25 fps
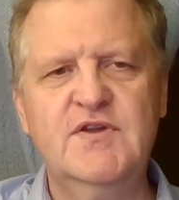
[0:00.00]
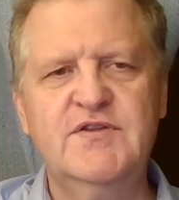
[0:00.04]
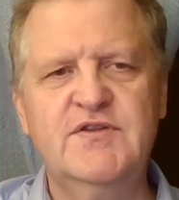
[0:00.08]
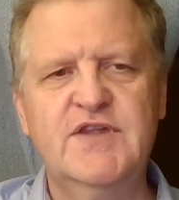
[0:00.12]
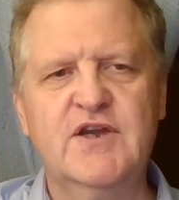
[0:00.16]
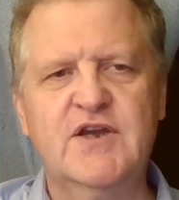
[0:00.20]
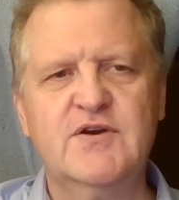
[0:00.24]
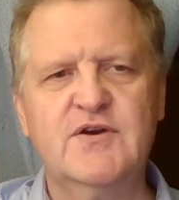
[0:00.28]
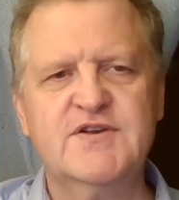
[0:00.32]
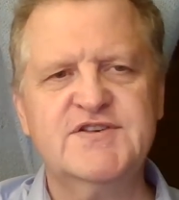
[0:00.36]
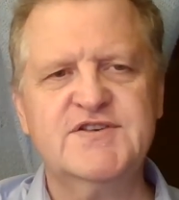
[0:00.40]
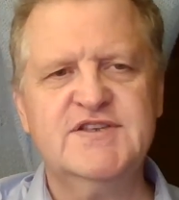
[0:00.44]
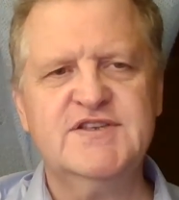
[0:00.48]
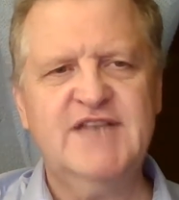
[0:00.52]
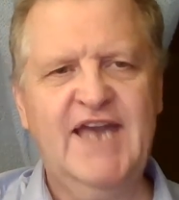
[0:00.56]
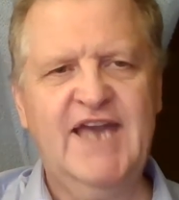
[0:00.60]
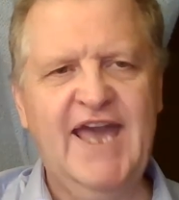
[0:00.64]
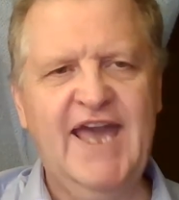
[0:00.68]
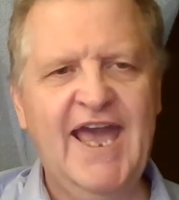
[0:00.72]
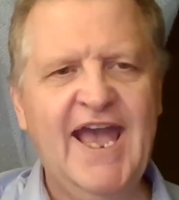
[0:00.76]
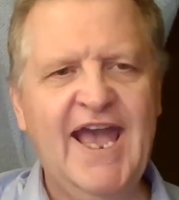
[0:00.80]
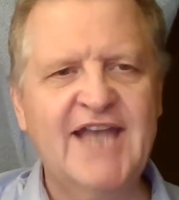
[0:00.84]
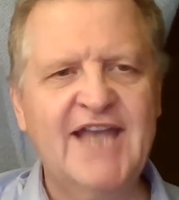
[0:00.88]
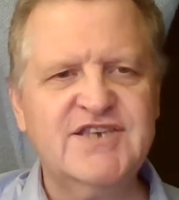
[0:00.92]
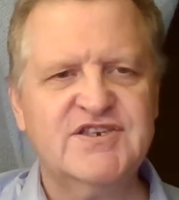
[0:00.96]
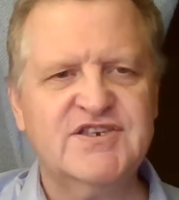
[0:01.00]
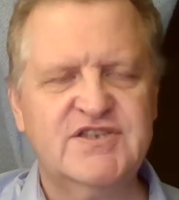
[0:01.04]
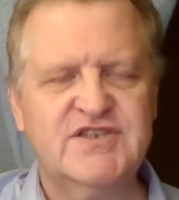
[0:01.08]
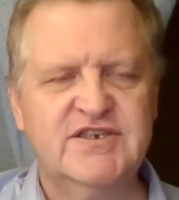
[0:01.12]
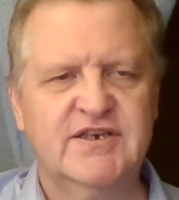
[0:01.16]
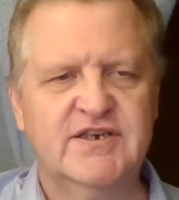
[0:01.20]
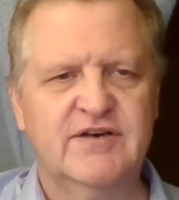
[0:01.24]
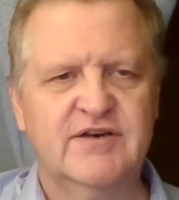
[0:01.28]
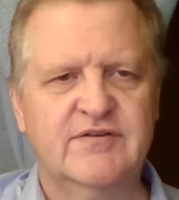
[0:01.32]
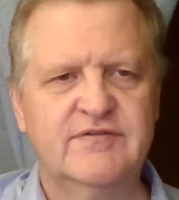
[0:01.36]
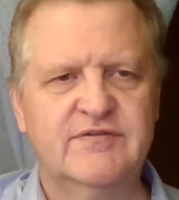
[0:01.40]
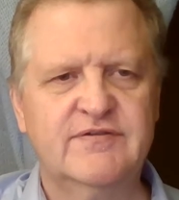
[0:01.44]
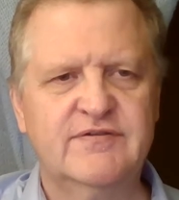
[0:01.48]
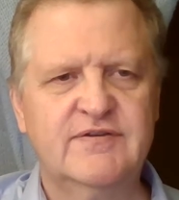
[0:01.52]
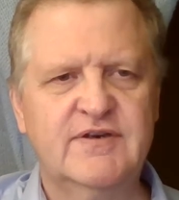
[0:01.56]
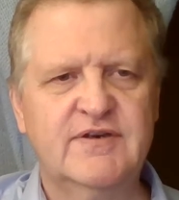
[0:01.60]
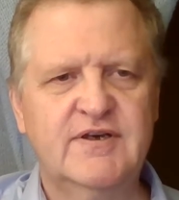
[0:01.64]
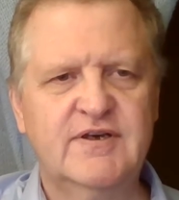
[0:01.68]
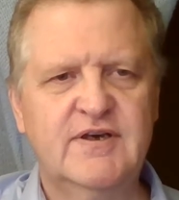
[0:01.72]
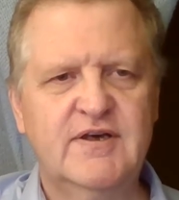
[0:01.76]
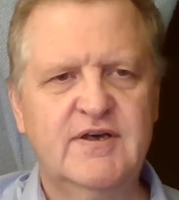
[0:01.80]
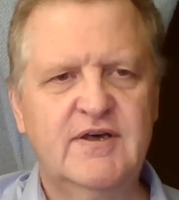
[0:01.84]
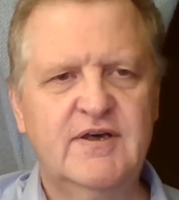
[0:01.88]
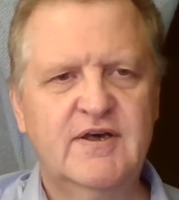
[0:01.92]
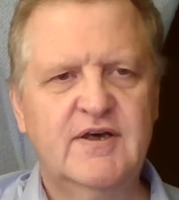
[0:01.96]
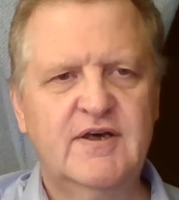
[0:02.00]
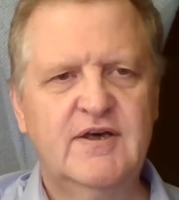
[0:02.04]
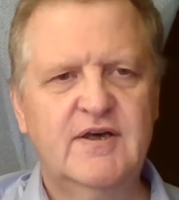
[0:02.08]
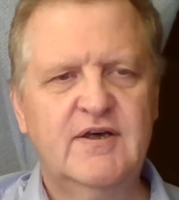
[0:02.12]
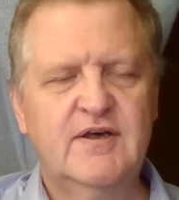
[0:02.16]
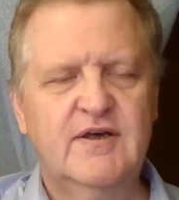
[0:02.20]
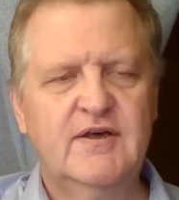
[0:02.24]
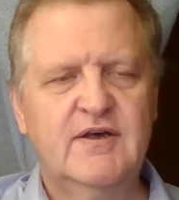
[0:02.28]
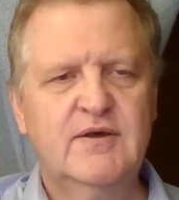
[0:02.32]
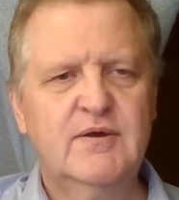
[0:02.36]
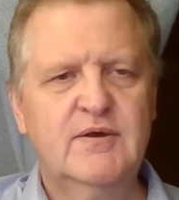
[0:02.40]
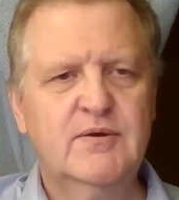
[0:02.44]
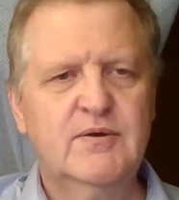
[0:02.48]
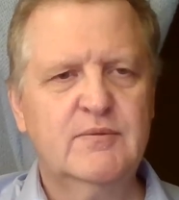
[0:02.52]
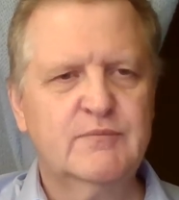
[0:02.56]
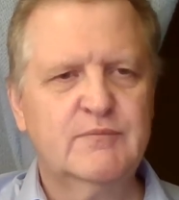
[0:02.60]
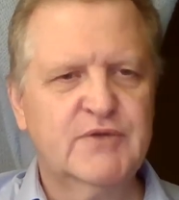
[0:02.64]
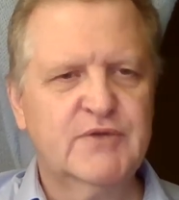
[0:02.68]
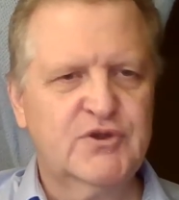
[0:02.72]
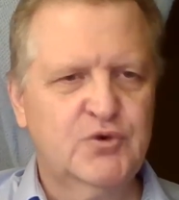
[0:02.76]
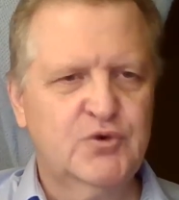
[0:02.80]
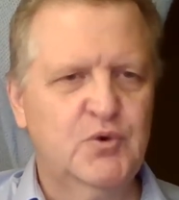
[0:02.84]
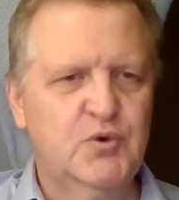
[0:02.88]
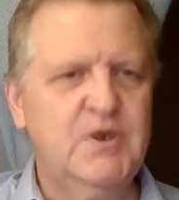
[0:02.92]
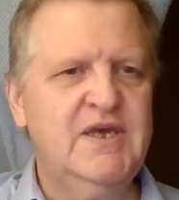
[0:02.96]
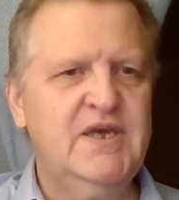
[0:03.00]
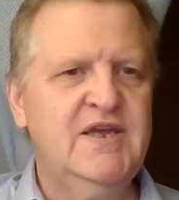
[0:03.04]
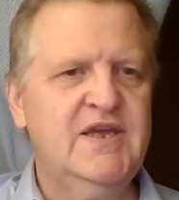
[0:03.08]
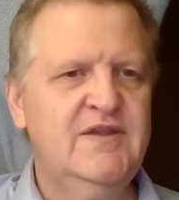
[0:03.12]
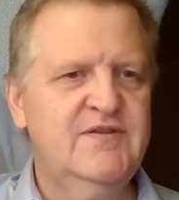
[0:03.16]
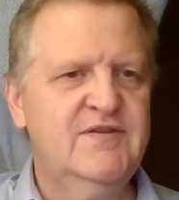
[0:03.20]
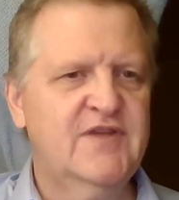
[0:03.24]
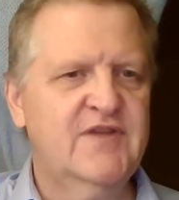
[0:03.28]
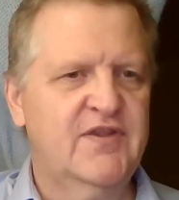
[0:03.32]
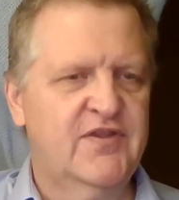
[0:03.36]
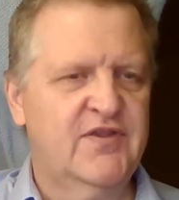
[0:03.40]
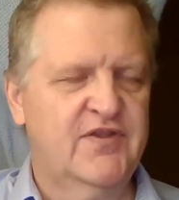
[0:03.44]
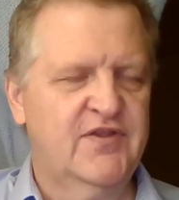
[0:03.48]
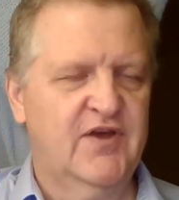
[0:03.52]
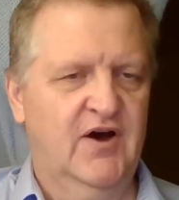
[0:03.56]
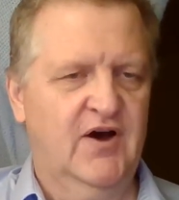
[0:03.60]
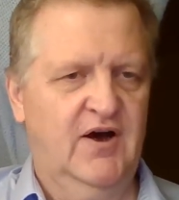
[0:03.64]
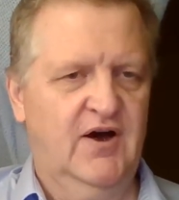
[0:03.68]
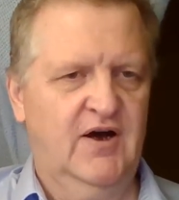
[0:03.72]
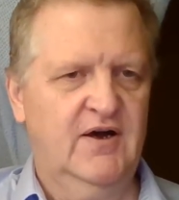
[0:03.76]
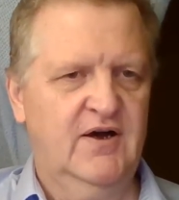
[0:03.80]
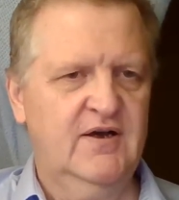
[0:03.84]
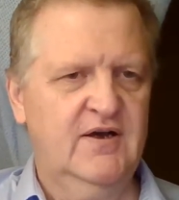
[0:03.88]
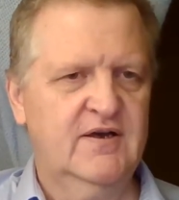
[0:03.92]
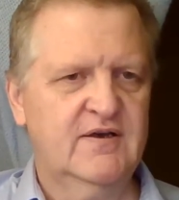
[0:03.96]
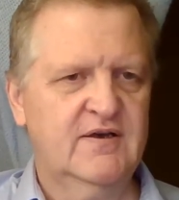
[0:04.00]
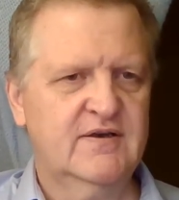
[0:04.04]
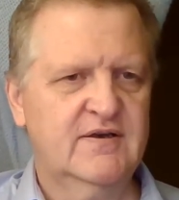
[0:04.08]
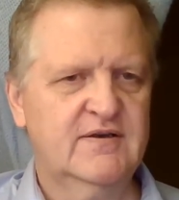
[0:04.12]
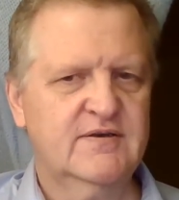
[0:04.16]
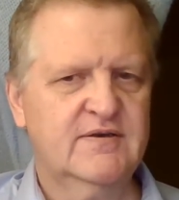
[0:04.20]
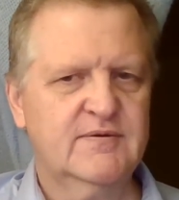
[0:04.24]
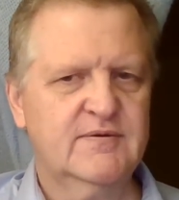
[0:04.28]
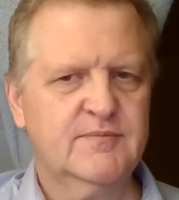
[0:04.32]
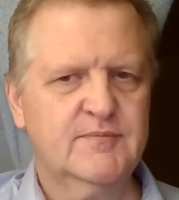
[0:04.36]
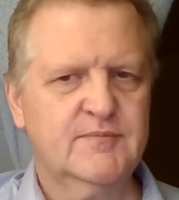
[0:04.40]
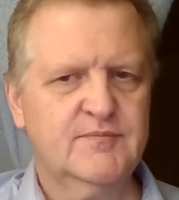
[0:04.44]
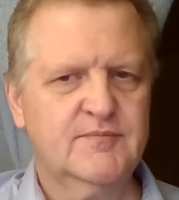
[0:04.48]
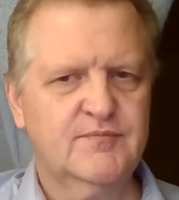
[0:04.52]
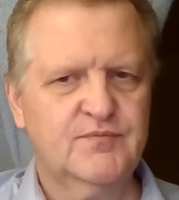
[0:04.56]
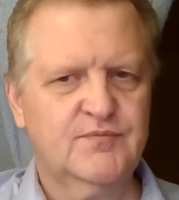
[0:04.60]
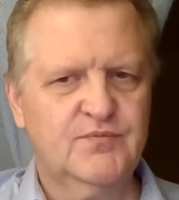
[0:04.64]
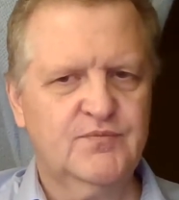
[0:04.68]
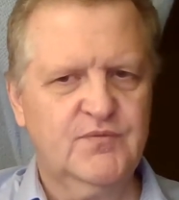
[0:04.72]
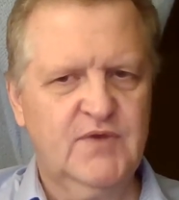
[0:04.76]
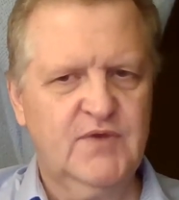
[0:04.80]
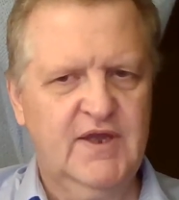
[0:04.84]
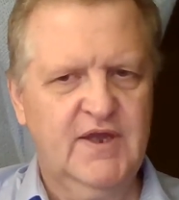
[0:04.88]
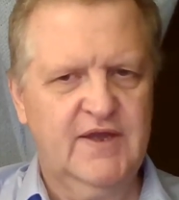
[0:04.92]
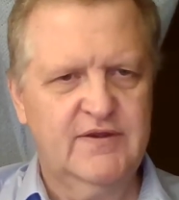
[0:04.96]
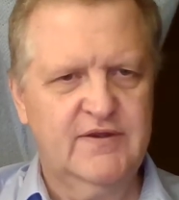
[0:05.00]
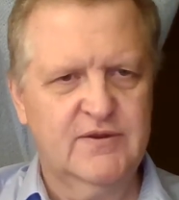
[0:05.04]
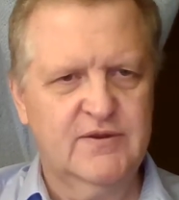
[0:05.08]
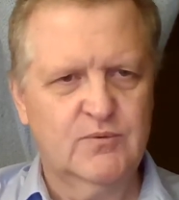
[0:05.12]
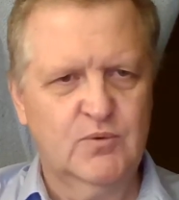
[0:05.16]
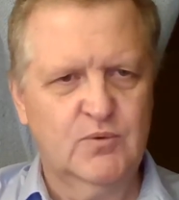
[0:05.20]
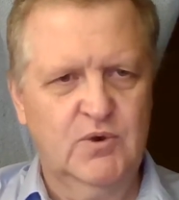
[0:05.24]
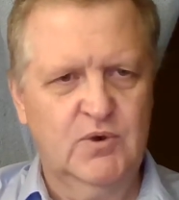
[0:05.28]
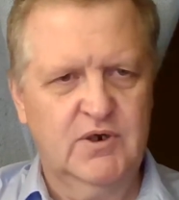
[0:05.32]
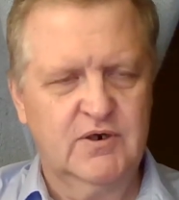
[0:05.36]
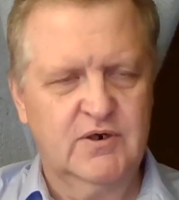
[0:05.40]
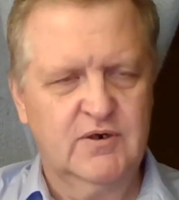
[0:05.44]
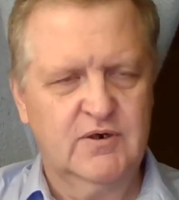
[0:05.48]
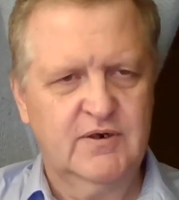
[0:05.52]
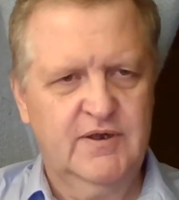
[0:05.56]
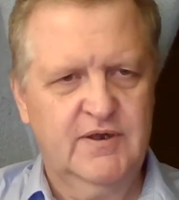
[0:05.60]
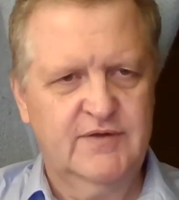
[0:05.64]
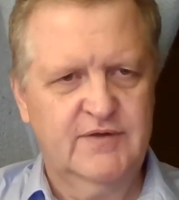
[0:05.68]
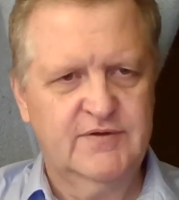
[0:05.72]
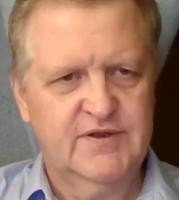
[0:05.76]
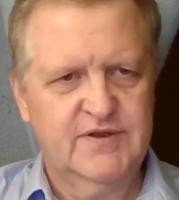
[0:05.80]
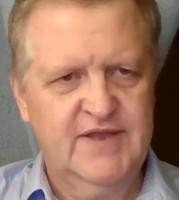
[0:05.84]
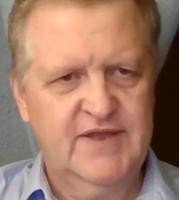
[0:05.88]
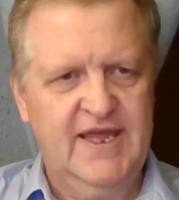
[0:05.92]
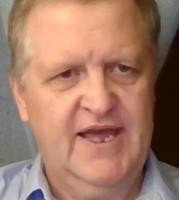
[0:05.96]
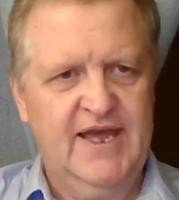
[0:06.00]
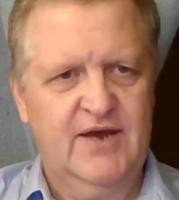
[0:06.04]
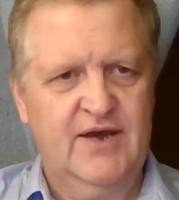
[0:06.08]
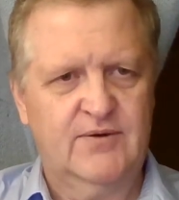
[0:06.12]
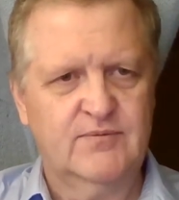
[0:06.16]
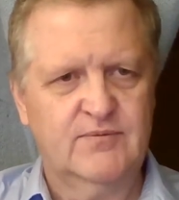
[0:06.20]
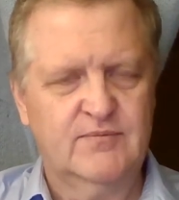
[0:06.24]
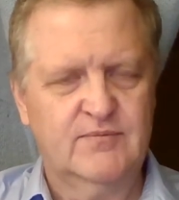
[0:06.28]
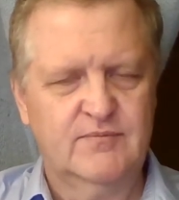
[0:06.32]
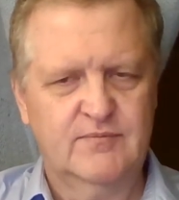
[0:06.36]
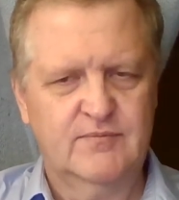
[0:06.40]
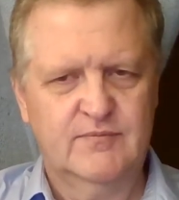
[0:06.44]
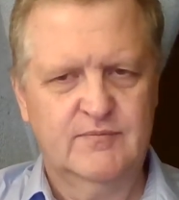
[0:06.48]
there is an adjective between the and the word and the noun.